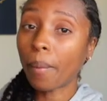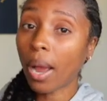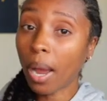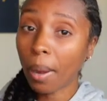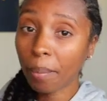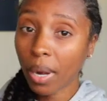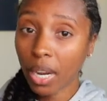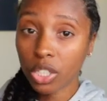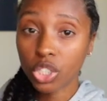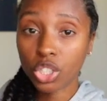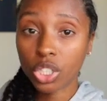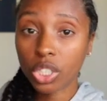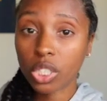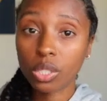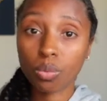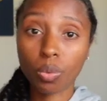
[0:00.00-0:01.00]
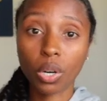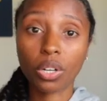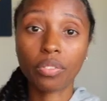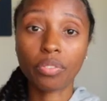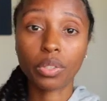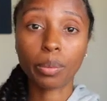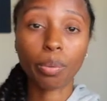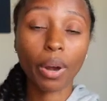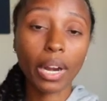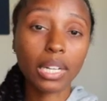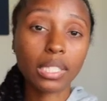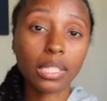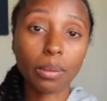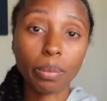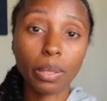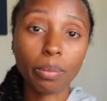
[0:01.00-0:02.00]
I'm not sure it's worth the
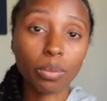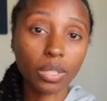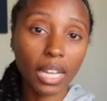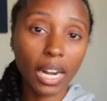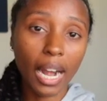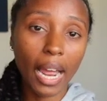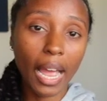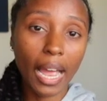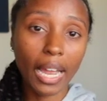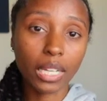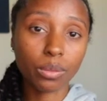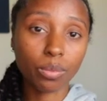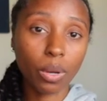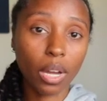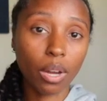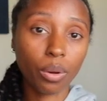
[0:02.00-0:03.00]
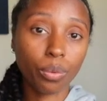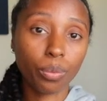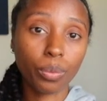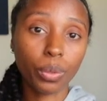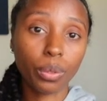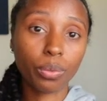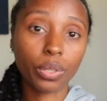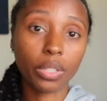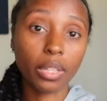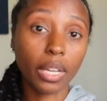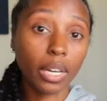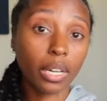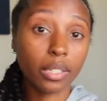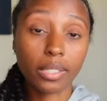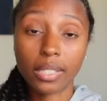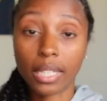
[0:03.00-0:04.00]
price. The people that I asked while we were
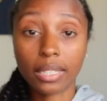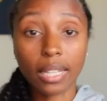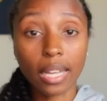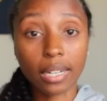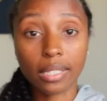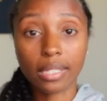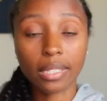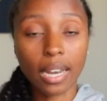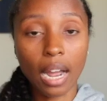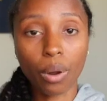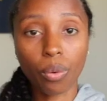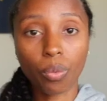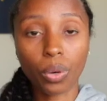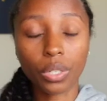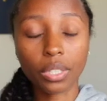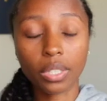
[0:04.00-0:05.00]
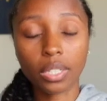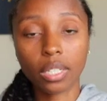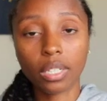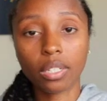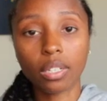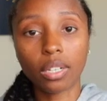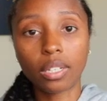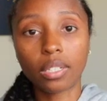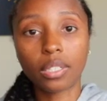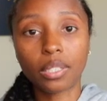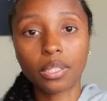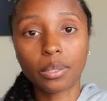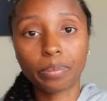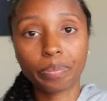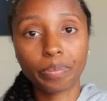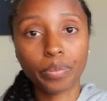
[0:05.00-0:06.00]
there said that it's not worth it.
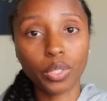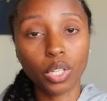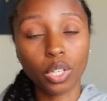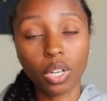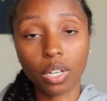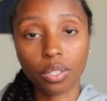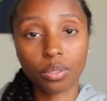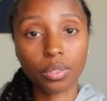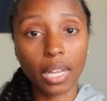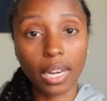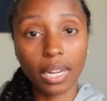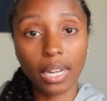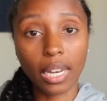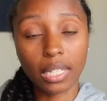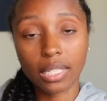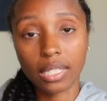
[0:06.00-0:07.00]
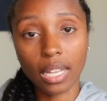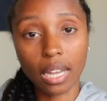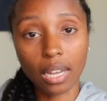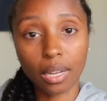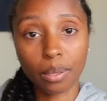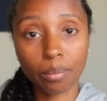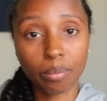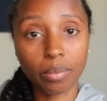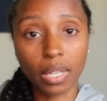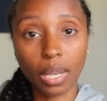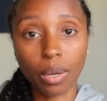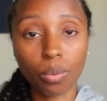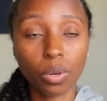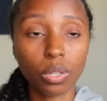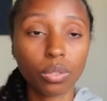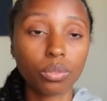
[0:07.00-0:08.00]
You know, that next time they
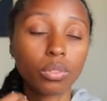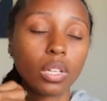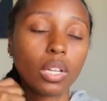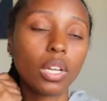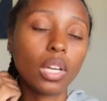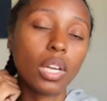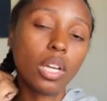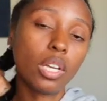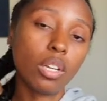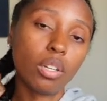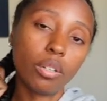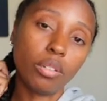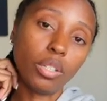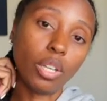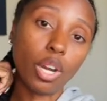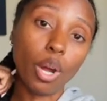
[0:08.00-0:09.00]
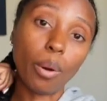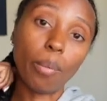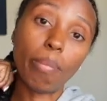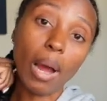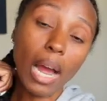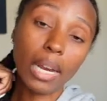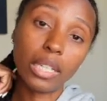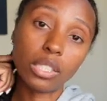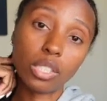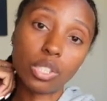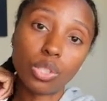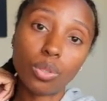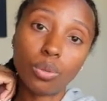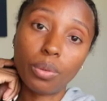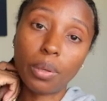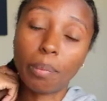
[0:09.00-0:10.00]
won't, you know, buy
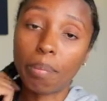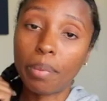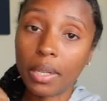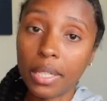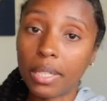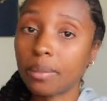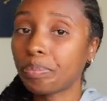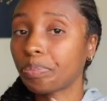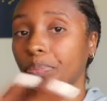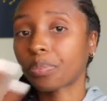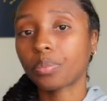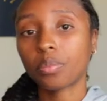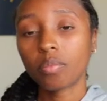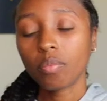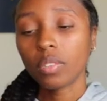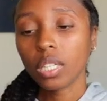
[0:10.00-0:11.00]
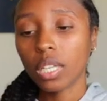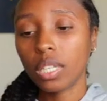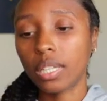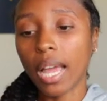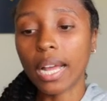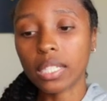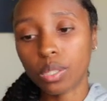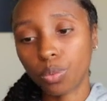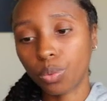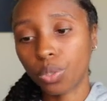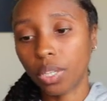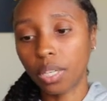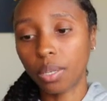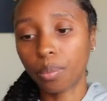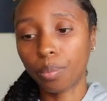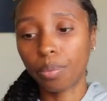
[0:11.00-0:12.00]
into it. But that's
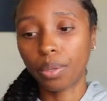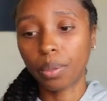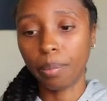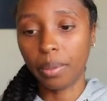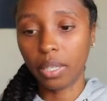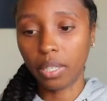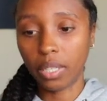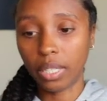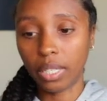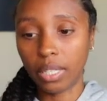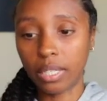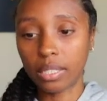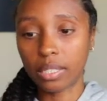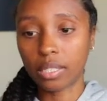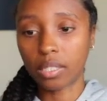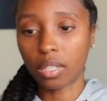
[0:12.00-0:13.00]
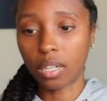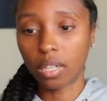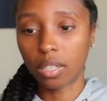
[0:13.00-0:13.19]
what Premier is.